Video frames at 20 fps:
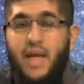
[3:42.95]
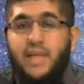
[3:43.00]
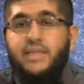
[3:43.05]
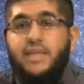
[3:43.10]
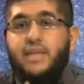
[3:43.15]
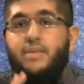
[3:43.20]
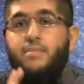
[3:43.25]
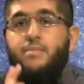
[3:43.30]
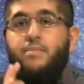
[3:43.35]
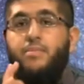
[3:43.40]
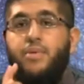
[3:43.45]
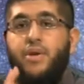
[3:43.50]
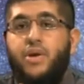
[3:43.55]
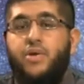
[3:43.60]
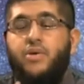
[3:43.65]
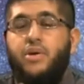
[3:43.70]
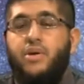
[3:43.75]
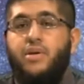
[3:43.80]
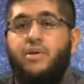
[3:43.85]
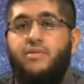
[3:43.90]
as an
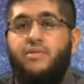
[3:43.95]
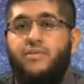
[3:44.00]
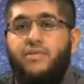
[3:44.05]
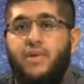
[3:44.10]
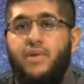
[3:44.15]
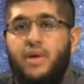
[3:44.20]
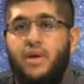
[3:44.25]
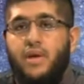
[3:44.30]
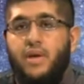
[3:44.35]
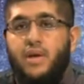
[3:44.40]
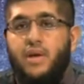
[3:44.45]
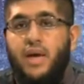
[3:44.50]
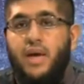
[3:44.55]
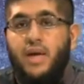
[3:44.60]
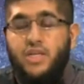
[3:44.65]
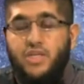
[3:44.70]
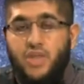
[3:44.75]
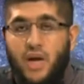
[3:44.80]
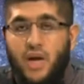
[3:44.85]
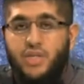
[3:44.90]
imperative
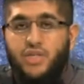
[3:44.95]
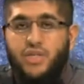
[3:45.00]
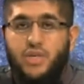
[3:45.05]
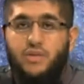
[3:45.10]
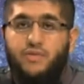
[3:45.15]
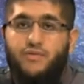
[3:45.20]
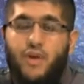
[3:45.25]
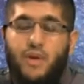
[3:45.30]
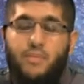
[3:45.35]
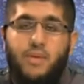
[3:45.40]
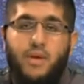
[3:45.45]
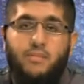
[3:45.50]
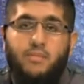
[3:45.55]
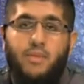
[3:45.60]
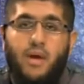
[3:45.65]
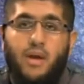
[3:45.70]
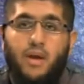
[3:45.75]
injunction from Him.